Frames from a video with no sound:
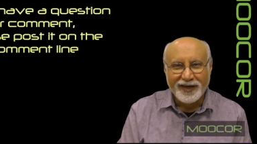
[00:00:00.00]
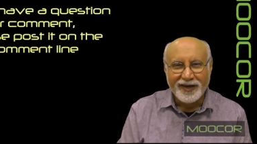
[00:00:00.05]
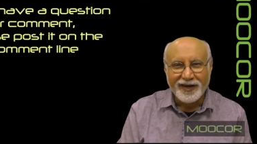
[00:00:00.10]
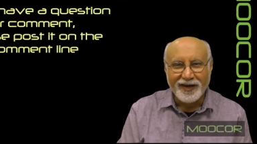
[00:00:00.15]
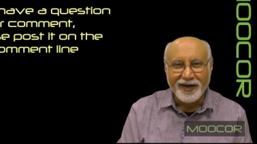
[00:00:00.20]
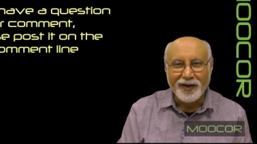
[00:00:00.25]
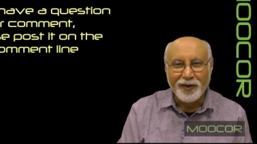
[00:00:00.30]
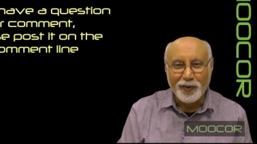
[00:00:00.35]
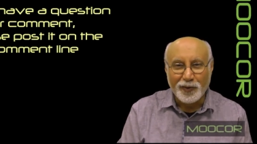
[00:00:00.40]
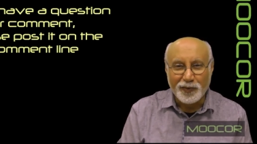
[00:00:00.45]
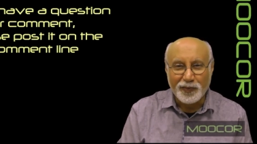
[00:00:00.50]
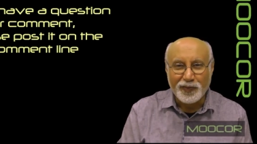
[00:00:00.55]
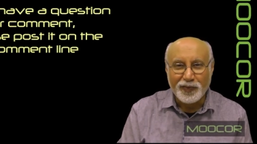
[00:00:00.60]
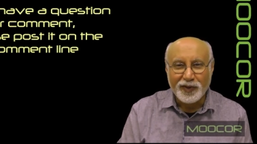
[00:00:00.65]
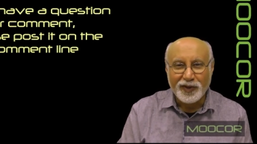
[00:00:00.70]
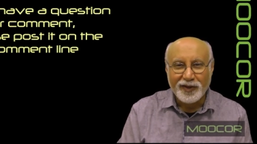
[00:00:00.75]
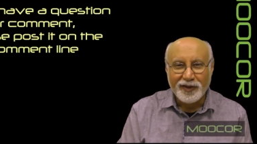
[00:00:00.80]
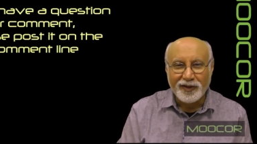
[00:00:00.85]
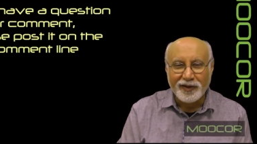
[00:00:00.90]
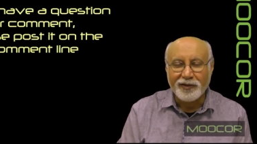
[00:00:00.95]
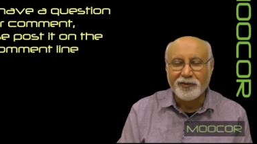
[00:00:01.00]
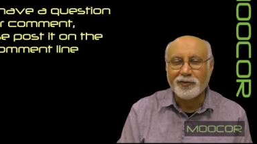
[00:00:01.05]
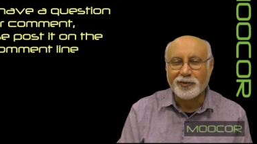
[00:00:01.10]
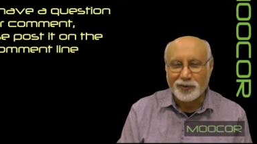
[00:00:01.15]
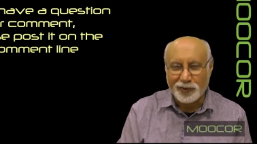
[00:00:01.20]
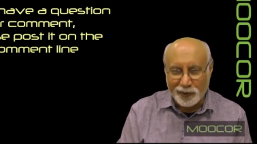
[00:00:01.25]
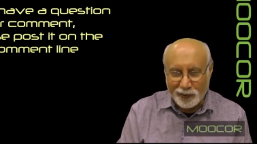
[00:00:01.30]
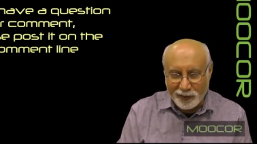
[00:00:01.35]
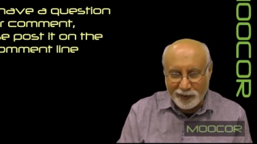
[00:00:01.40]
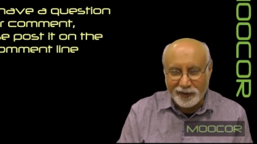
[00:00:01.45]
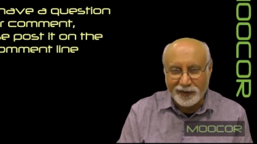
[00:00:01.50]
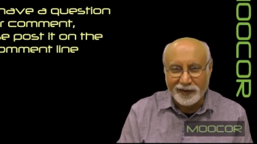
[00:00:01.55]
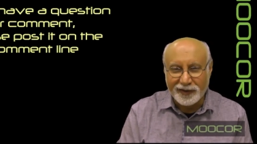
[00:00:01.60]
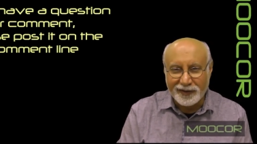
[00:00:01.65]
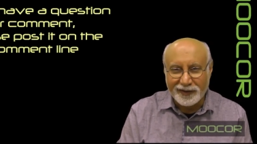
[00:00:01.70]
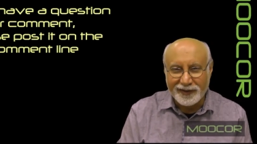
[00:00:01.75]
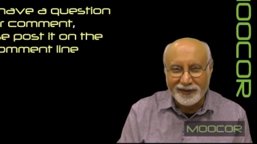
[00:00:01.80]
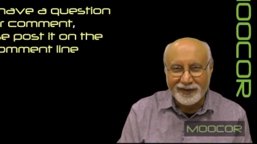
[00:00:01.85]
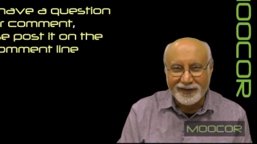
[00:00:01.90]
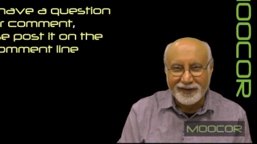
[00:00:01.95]
I hope you enjoy the
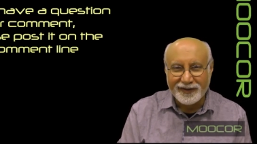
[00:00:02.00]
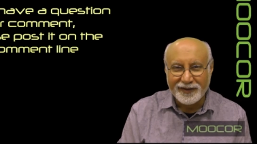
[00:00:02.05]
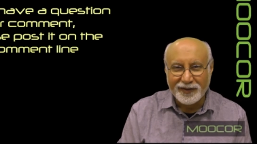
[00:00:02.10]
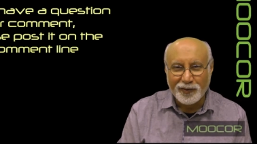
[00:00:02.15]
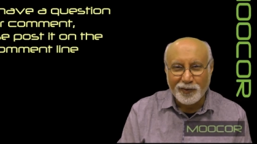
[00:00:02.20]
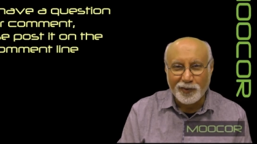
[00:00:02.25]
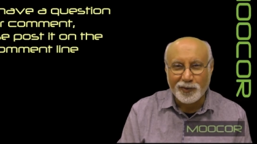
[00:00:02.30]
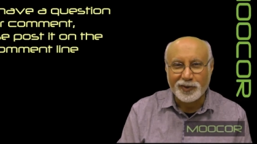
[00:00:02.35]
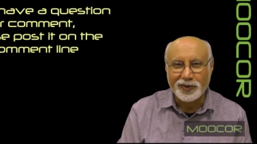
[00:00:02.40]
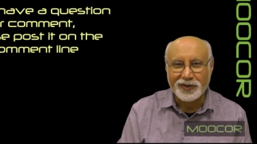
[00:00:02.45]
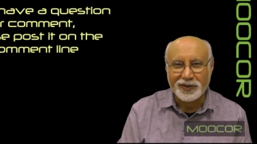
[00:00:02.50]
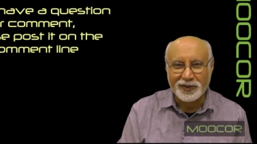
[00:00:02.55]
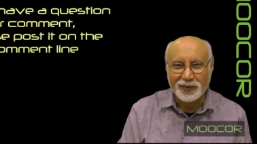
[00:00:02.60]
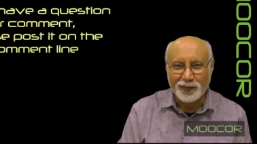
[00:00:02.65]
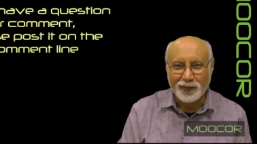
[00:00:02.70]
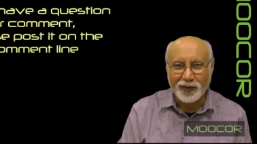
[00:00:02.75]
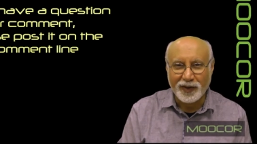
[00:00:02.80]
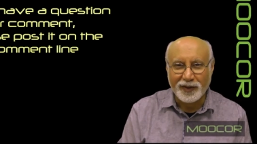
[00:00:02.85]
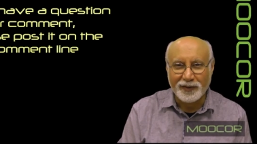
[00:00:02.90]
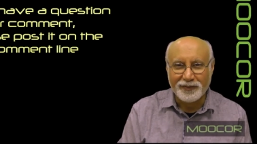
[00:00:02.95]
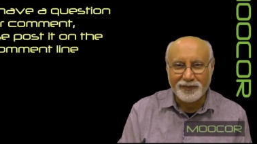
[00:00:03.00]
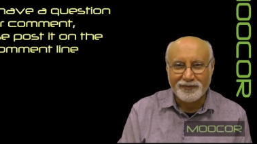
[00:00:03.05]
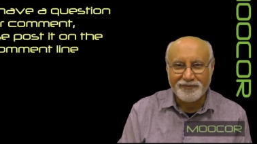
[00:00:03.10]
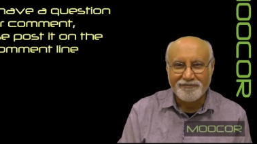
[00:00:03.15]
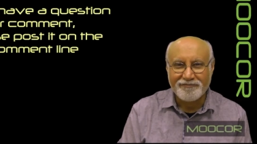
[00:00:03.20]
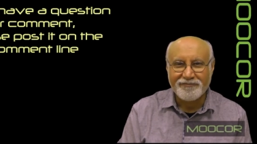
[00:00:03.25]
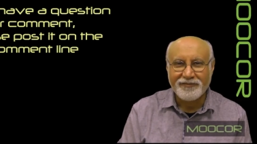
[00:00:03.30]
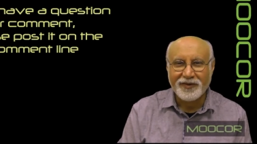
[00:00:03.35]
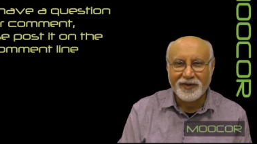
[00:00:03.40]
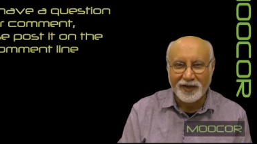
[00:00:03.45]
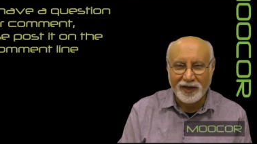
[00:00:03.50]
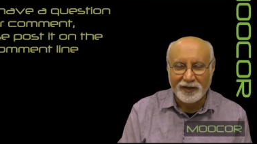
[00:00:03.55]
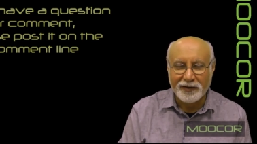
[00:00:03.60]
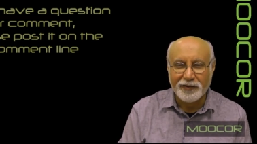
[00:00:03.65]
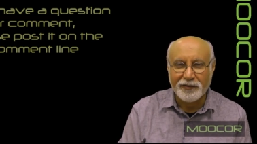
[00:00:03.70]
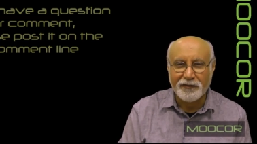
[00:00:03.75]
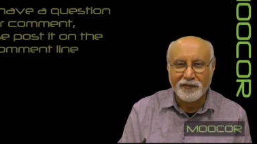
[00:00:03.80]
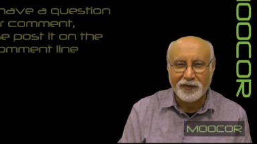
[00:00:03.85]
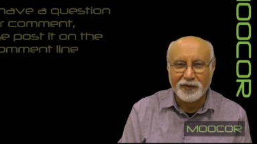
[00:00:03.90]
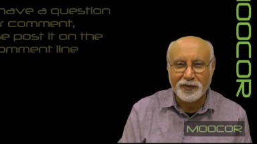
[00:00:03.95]
course as well. Thank
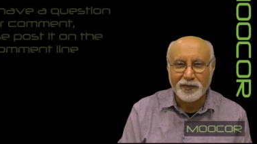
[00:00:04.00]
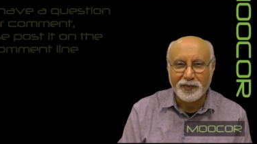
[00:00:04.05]
you very